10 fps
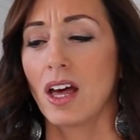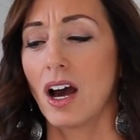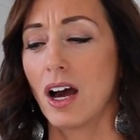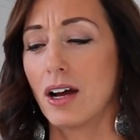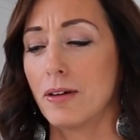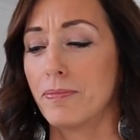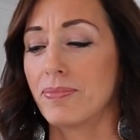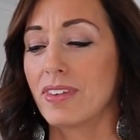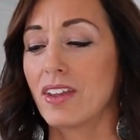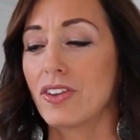
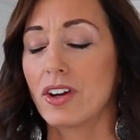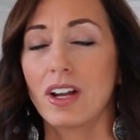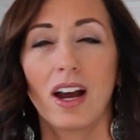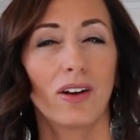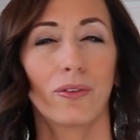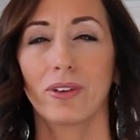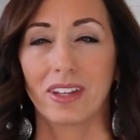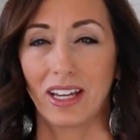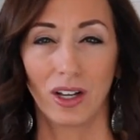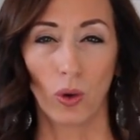um, they're not
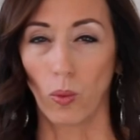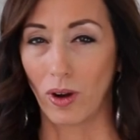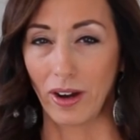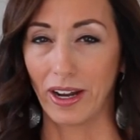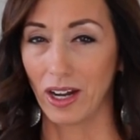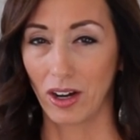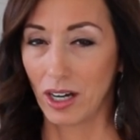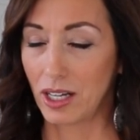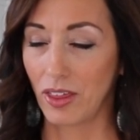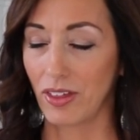really gory or
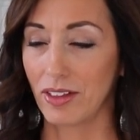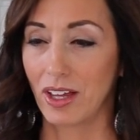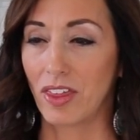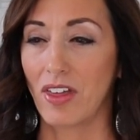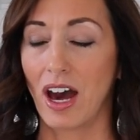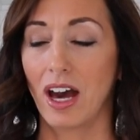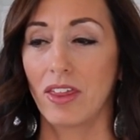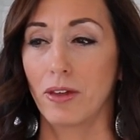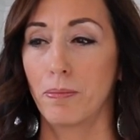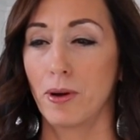anything like
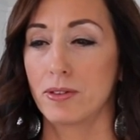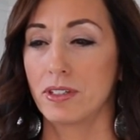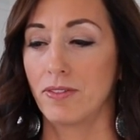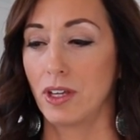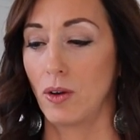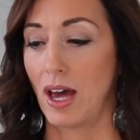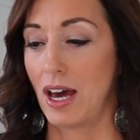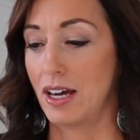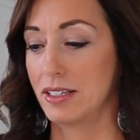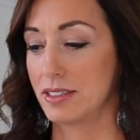that. The Bones of You
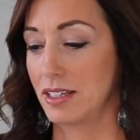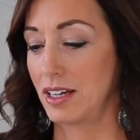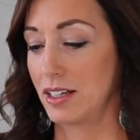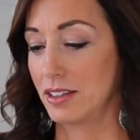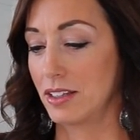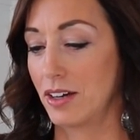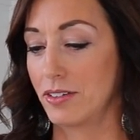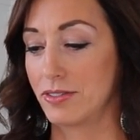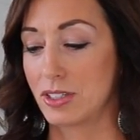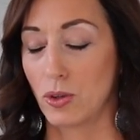has like a
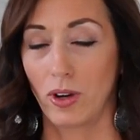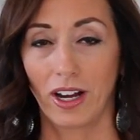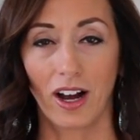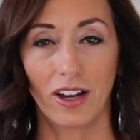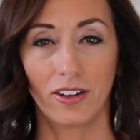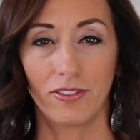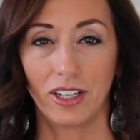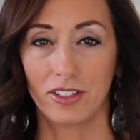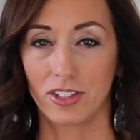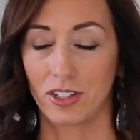love story kind of
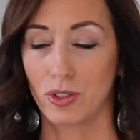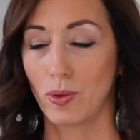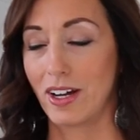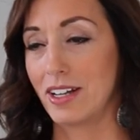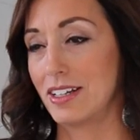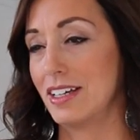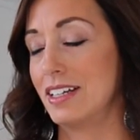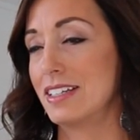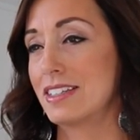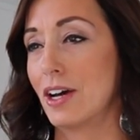intertwined in
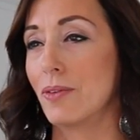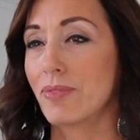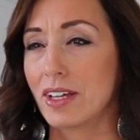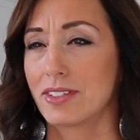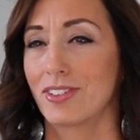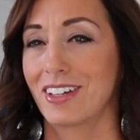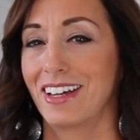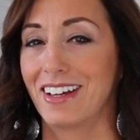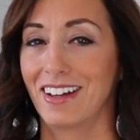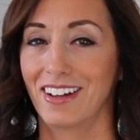it, so it's
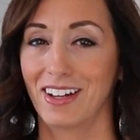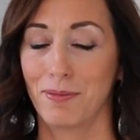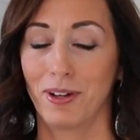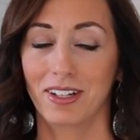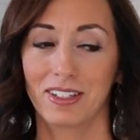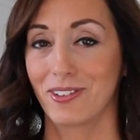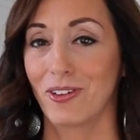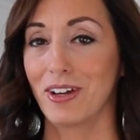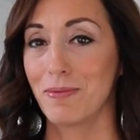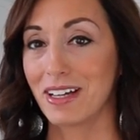really a good book. So I'm
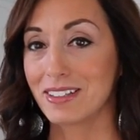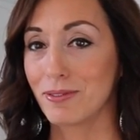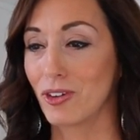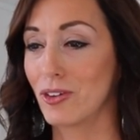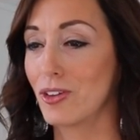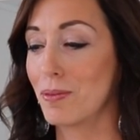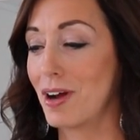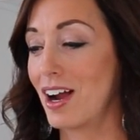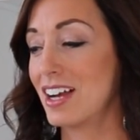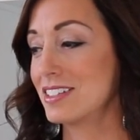going to make some granola
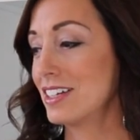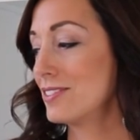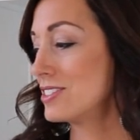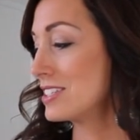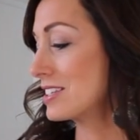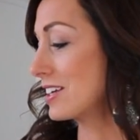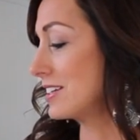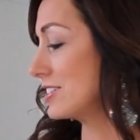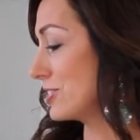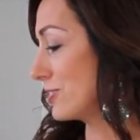bars and I'm just
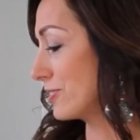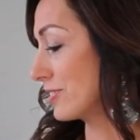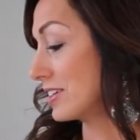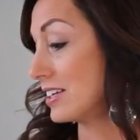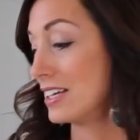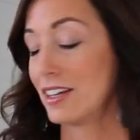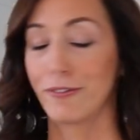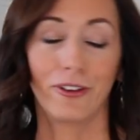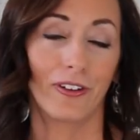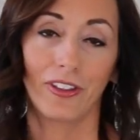gonna do a
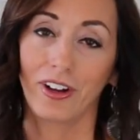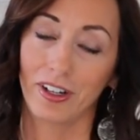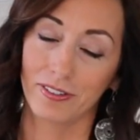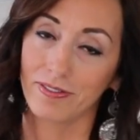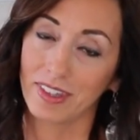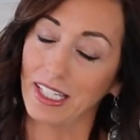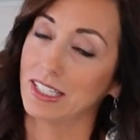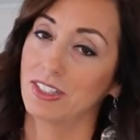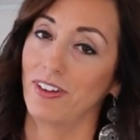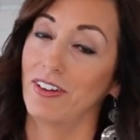few other
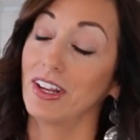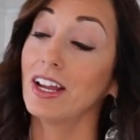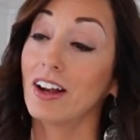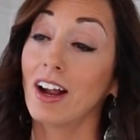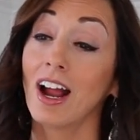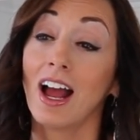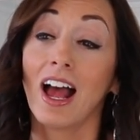things around here